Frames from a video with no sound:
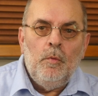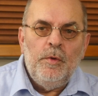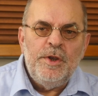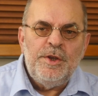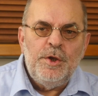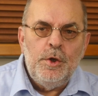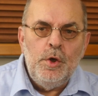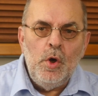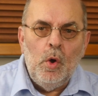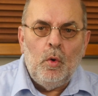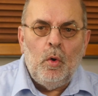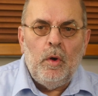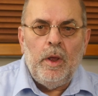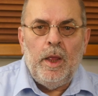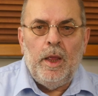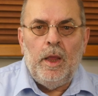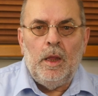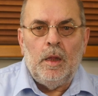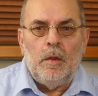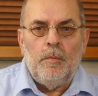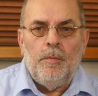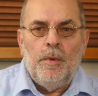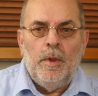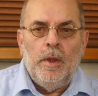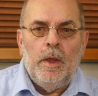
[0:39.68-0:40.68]
With your
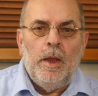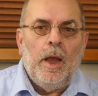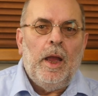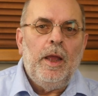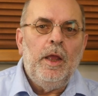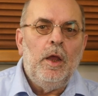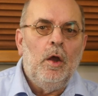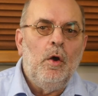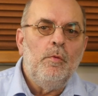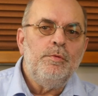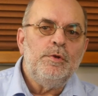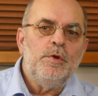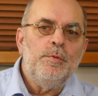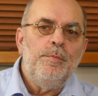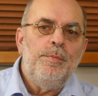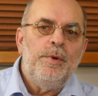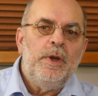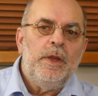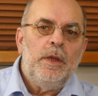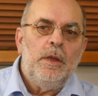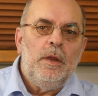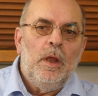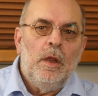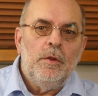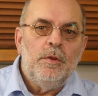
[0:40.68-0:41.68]
help I hope to
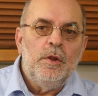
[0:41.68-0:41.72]
bring